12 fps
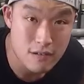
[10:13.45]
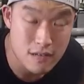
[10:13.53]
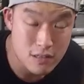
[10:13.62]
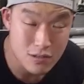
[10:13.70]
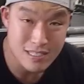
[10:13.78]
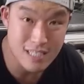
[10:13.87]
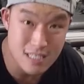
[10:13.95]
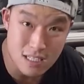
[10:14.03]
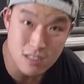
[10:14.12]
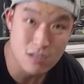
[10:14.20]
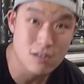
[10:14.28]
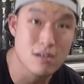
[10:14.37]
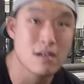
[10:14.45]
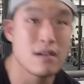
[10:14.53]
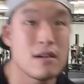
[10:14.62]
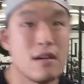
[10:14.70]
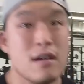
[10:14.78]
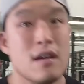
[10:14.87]
You set the two.
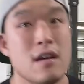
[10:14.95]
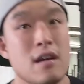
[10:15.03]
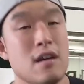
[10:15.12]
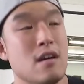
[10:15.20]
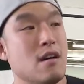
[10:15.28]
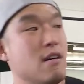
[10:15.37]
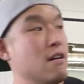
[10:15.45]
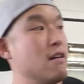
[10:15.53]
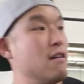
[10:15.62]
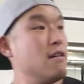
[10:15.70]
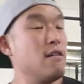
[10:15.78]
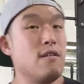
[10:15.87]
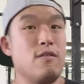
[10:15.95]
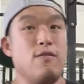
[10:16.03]
I look pretty fast.